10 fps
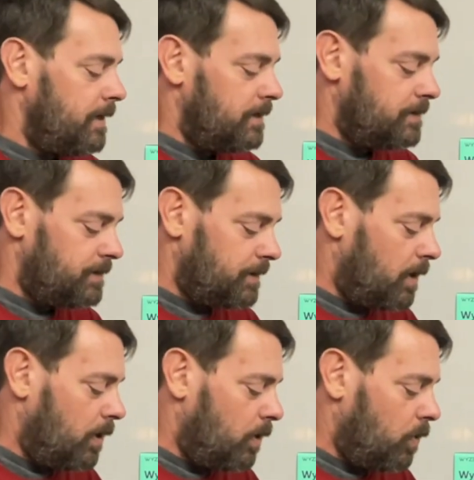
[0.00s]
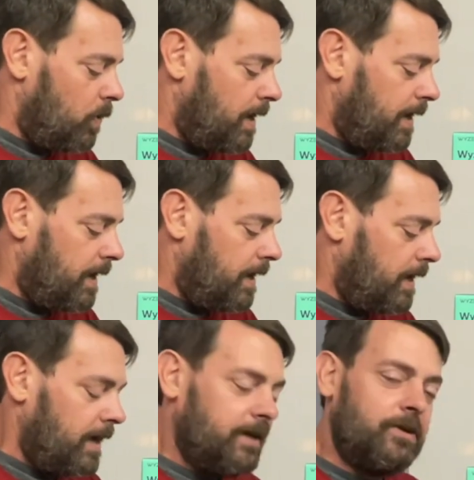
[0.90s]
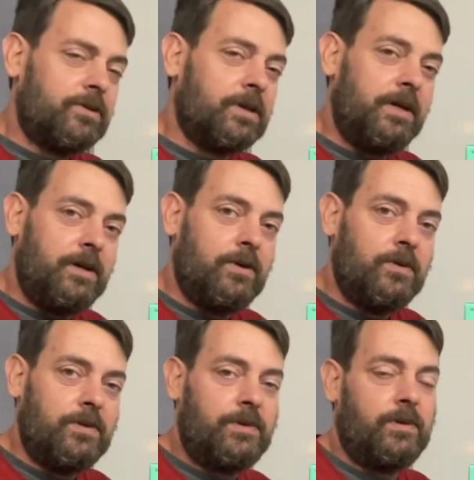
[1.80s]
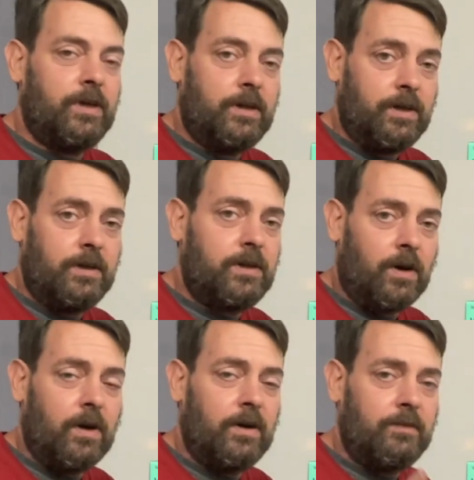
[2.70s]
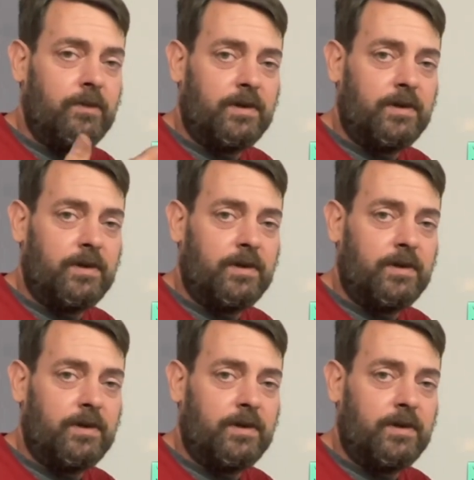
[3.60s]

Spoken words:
So I usually use the good cards,